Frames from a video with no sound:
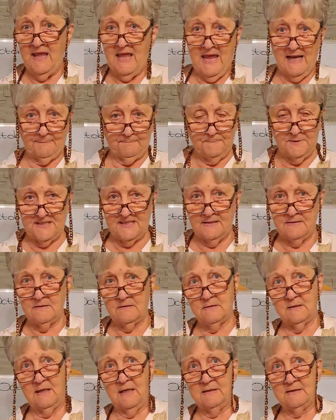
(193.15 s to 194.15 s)

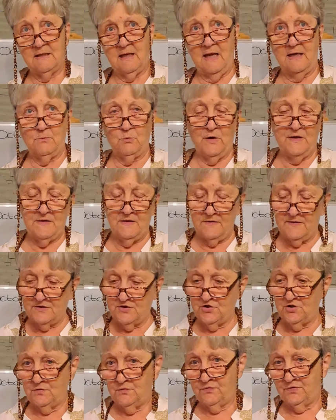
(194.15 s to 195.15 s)
absent and whether the
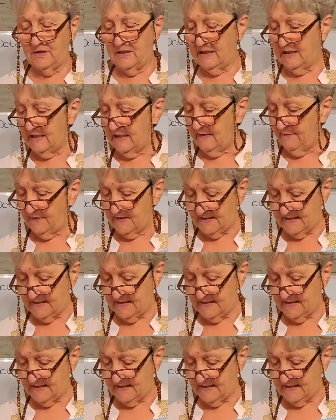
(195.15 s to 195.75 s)
children leave,